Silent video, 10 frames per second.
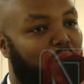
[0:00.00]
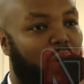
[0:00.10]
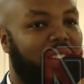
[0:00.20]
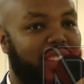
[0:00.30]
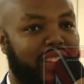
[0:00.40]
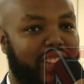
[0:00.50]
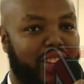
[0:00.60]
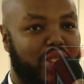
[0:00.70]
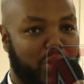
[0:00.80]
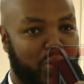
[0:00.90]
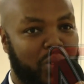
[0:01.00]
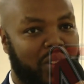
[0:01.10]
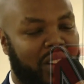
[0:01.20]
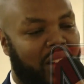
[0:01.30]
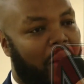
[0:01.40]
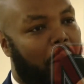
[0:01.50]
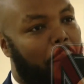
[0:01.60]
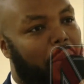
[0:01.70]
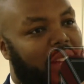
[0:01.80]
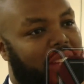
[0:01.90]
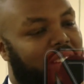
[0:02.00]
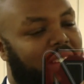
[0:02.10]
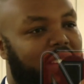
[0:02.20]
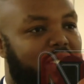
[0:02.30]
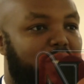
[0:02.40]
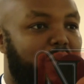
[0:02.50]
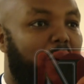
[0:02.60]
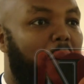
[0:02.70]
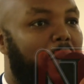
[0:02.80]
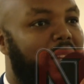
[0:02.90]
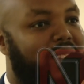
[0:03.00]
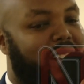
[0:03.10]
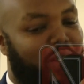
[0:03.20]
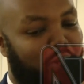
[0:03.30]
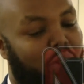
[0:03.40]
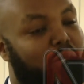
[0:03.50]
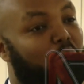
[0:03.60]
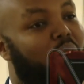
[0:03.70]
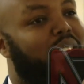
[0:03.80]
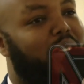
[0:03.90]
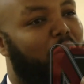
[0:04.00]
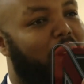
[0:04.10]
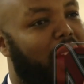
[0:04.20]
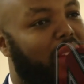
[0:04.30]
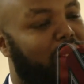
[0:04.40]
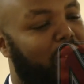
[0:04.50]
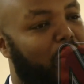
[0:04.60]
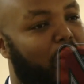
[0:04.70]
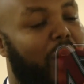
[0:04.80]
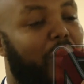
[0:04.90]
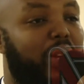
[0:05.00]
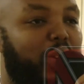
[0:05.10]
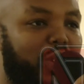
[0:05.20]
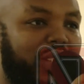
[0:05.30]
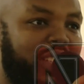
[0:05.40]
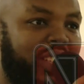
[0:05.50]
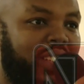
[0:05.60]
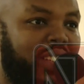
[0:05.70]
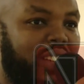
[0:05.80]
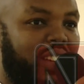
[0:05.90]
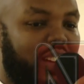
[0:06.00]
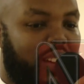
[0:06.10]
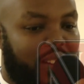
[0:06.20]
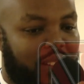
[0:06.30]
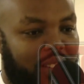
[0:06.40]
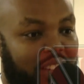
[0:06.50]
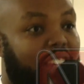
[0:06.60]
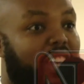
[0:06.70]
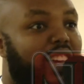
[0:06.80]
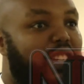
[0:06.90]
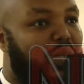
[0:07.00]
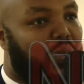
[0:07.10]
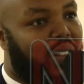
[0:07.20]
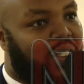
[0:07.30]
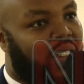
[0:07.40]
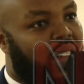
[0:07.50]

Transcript: quantity issue, but there's a small piece that I've always wondered why, why we don't uh, engage with,